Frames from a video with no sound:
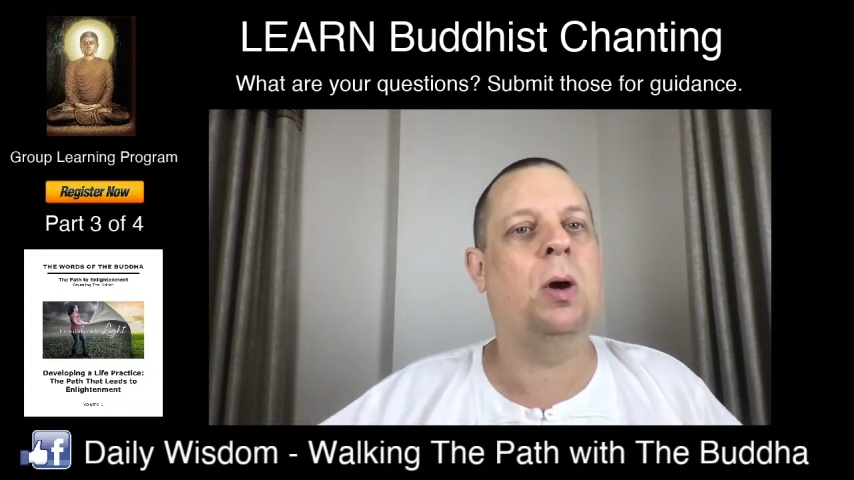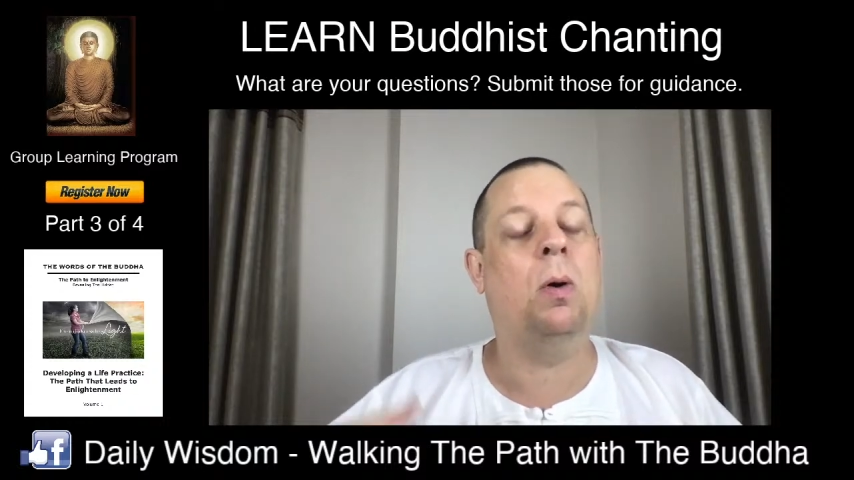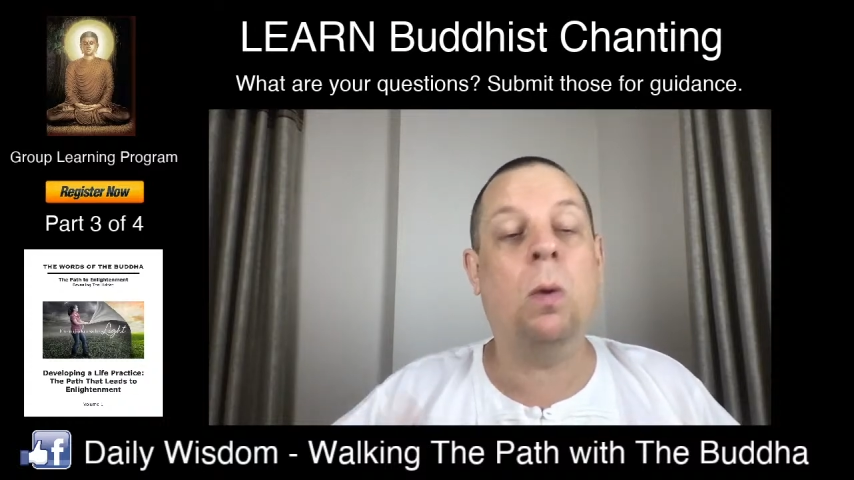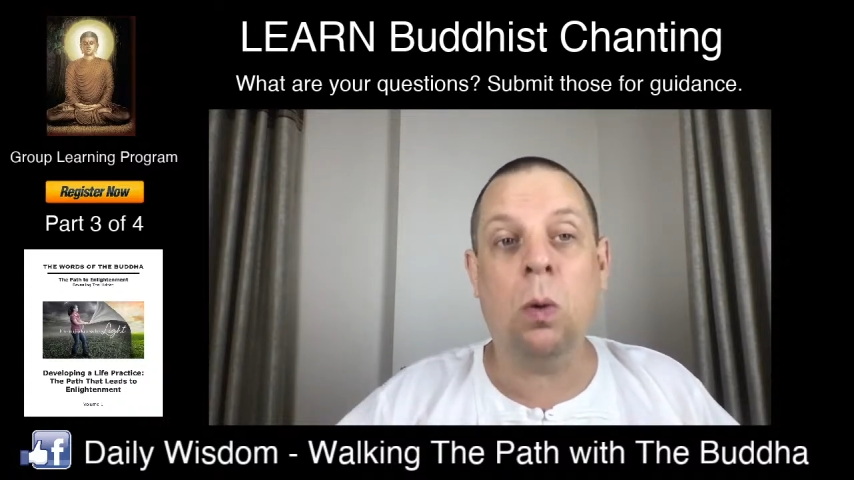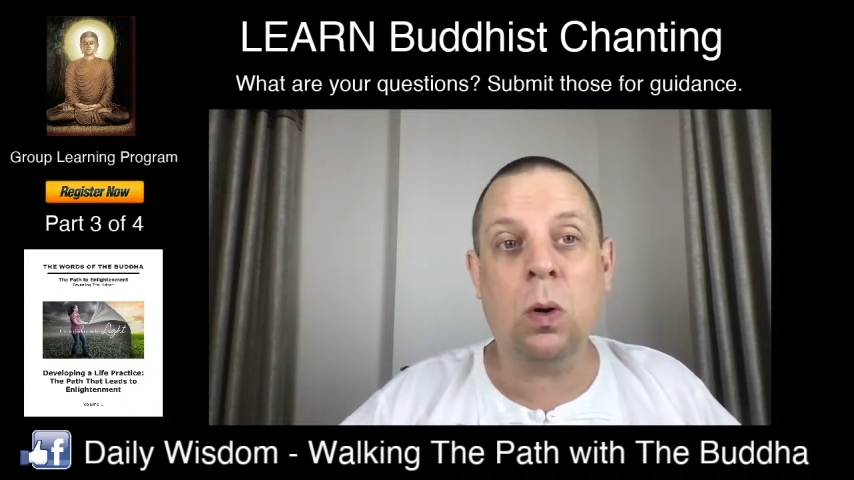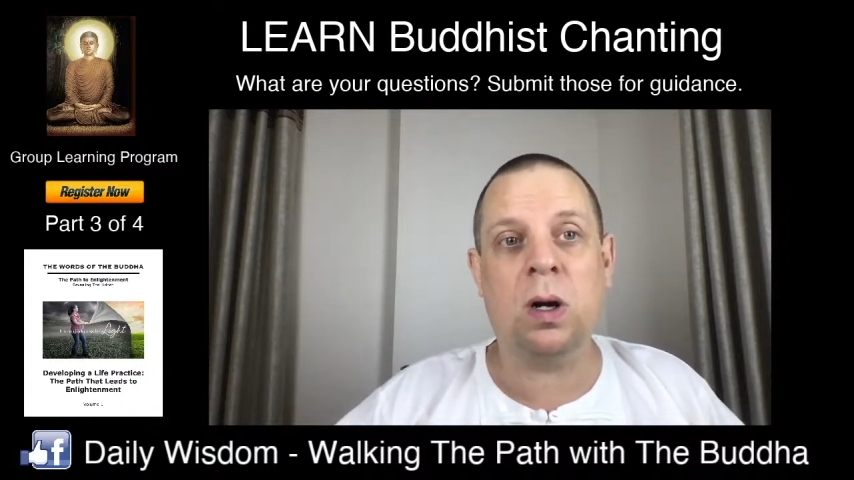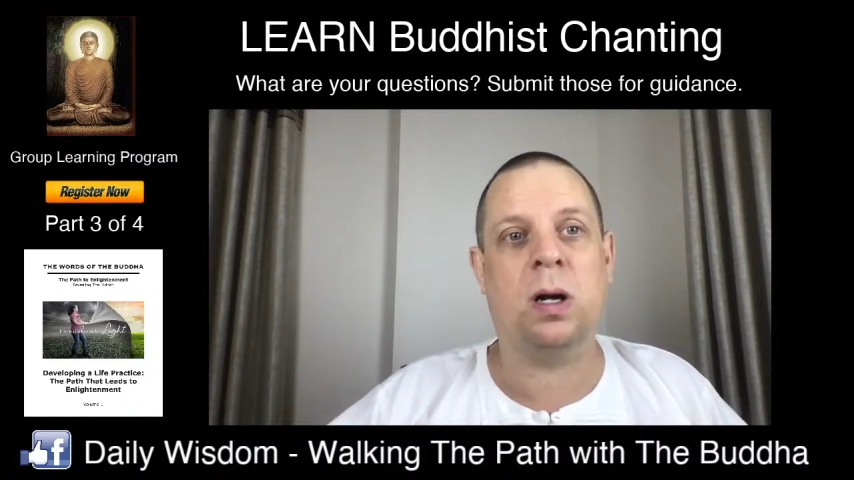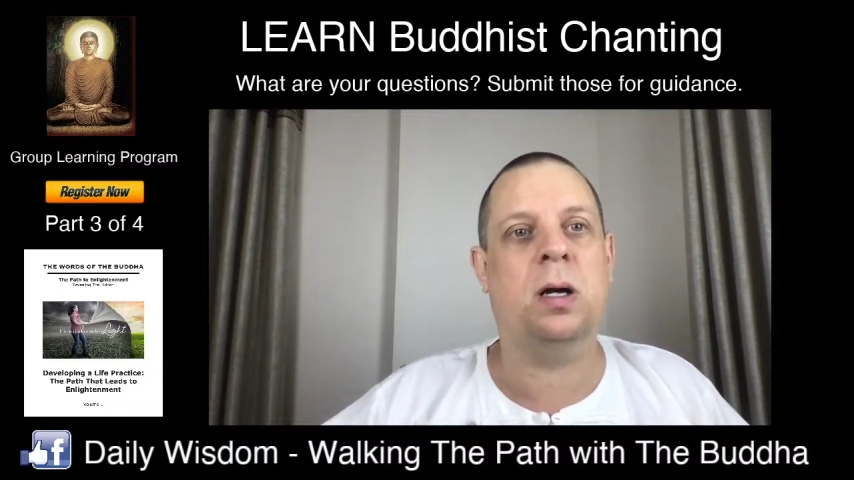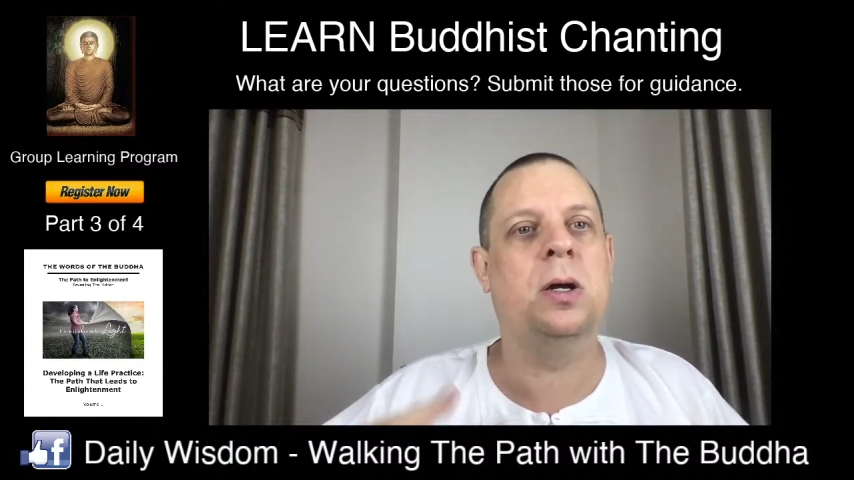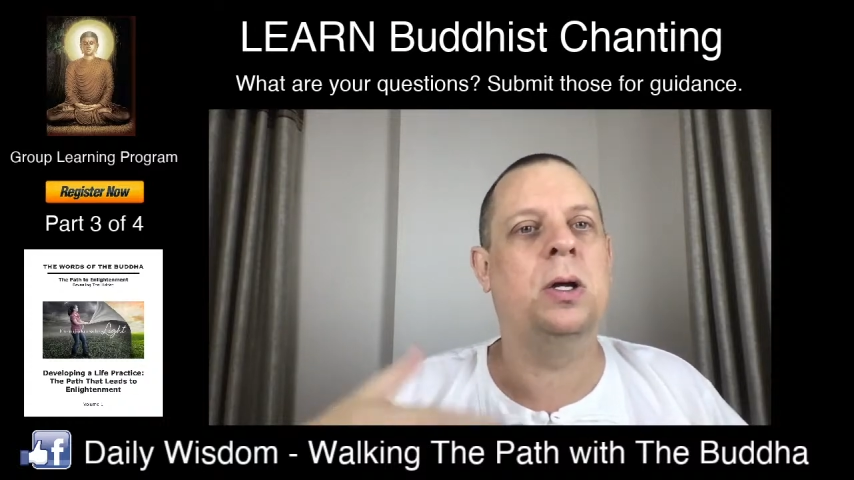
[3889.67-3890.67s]

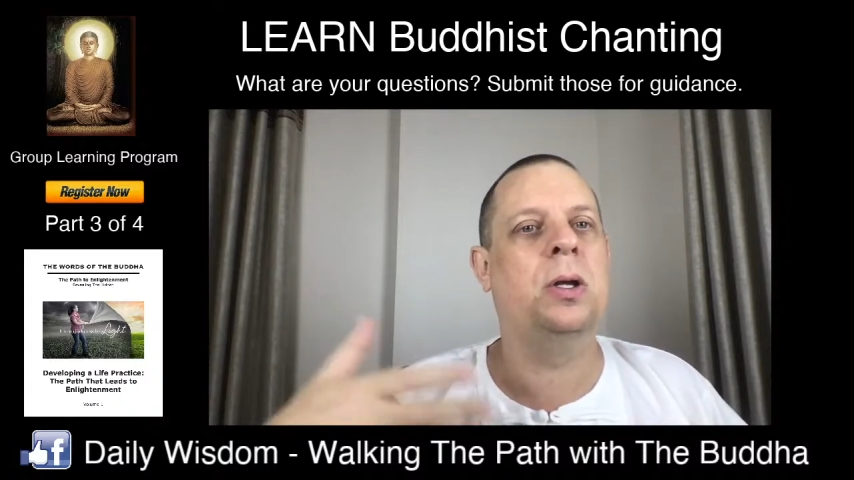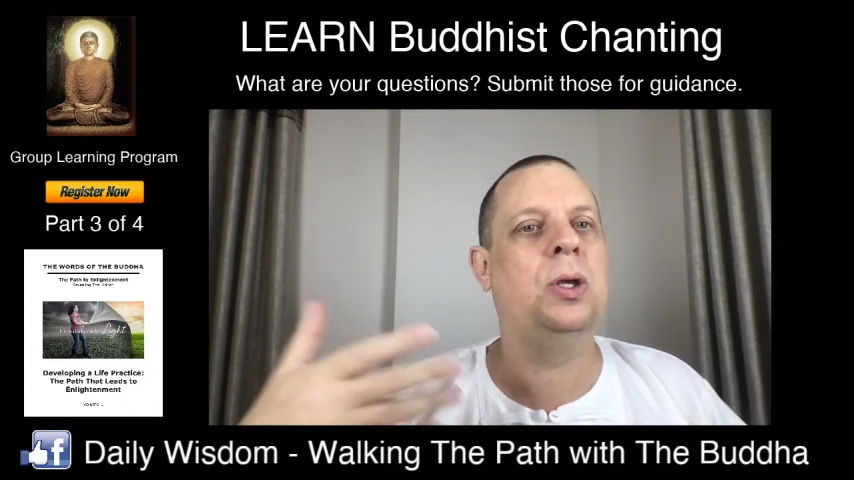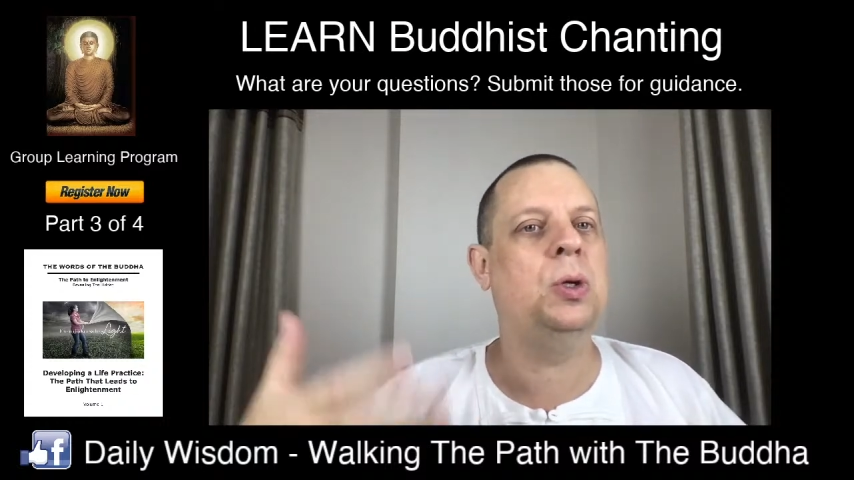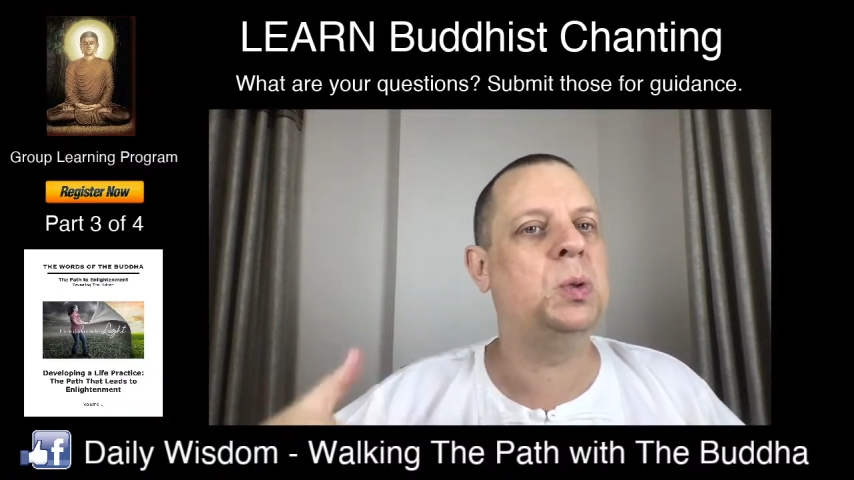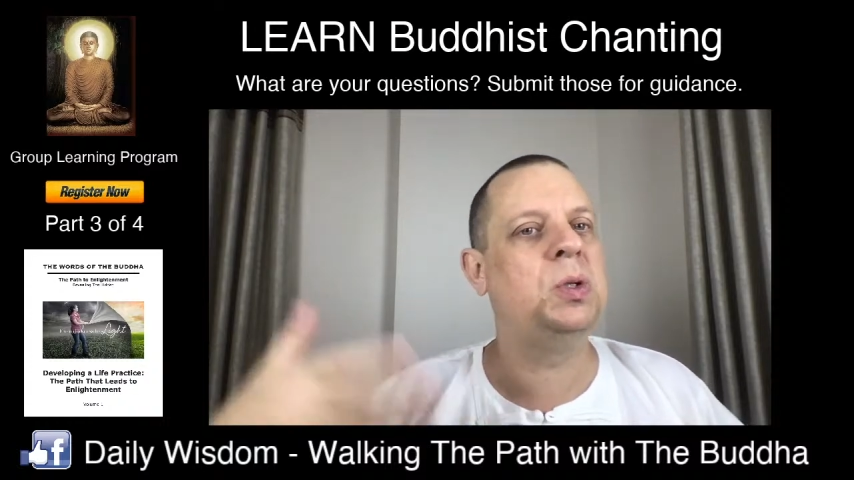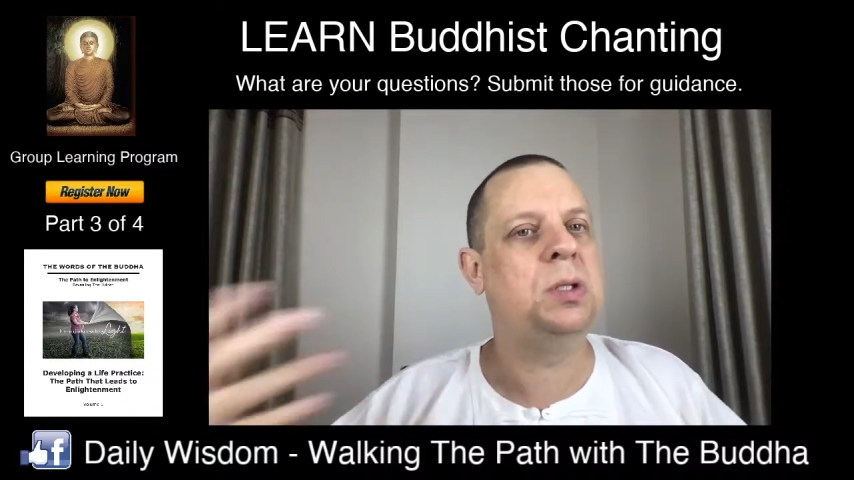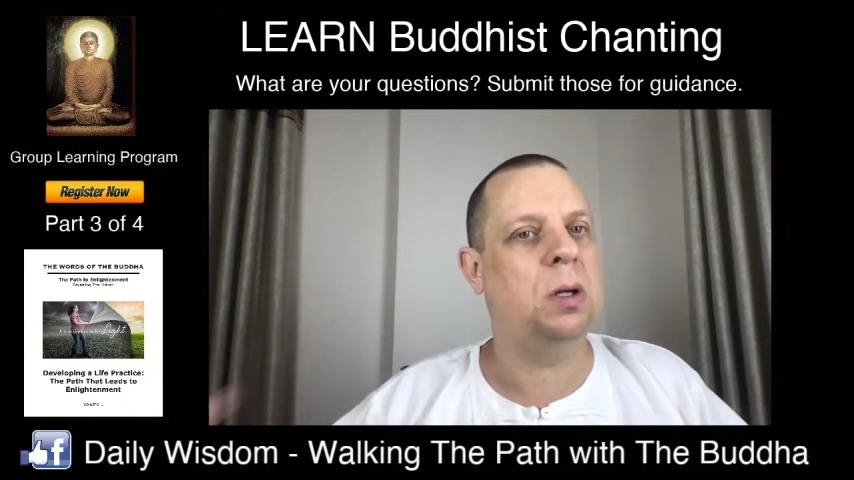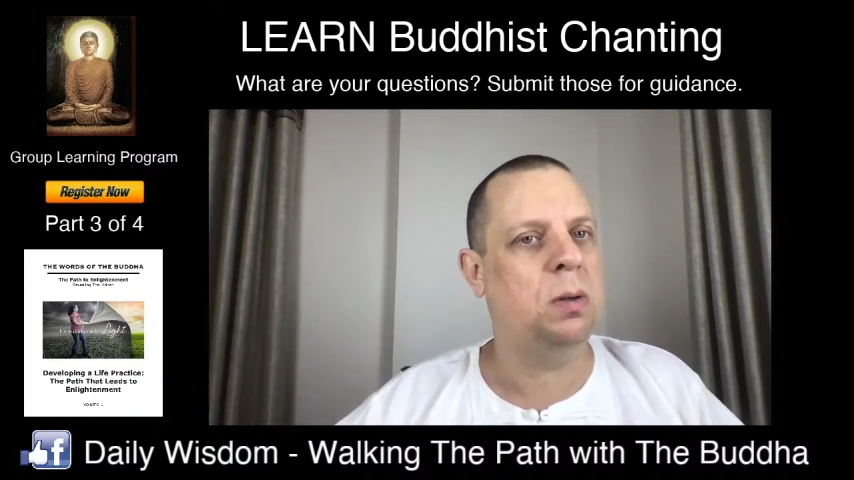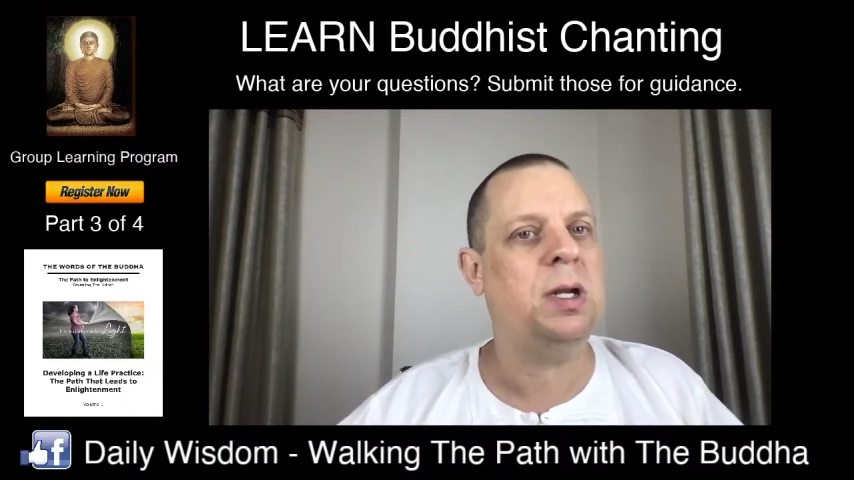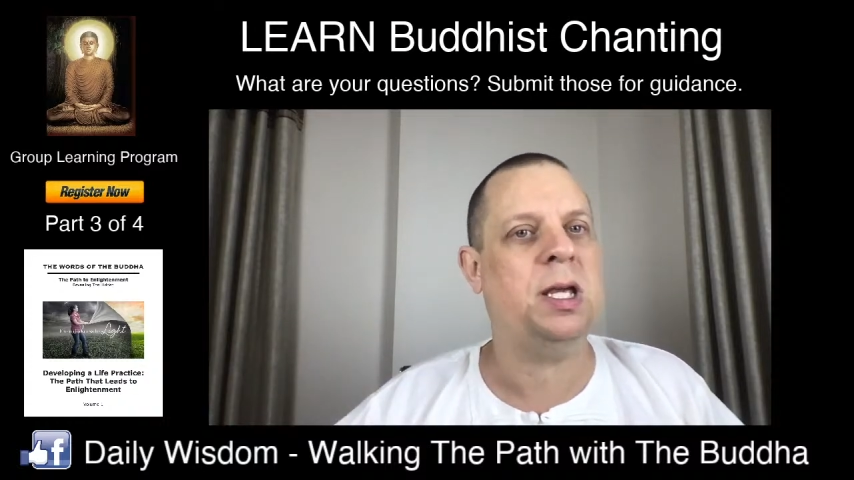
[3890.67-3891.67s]
or you
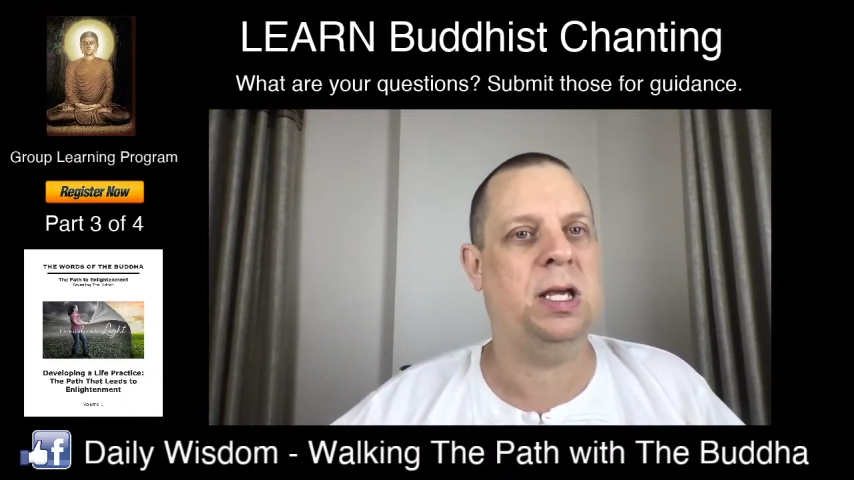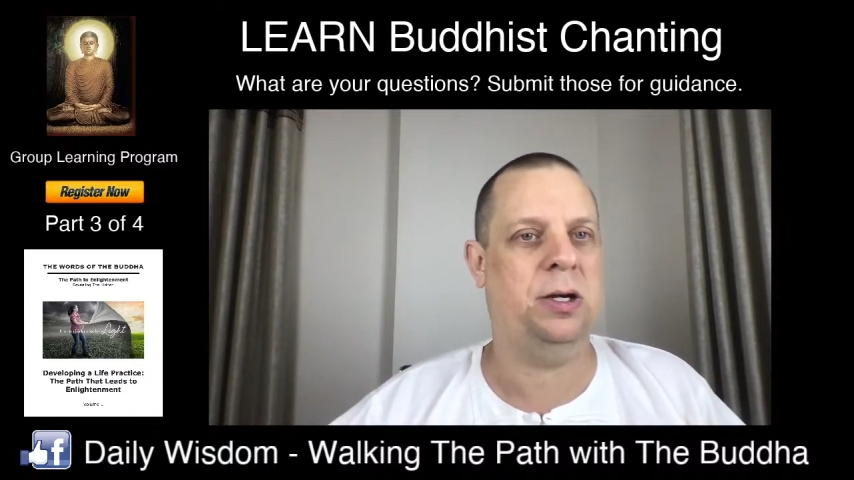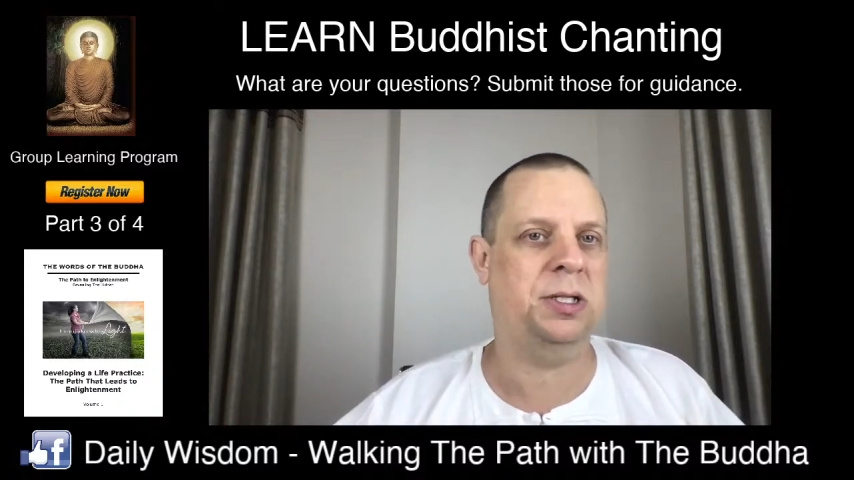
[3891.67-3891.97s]
don't hear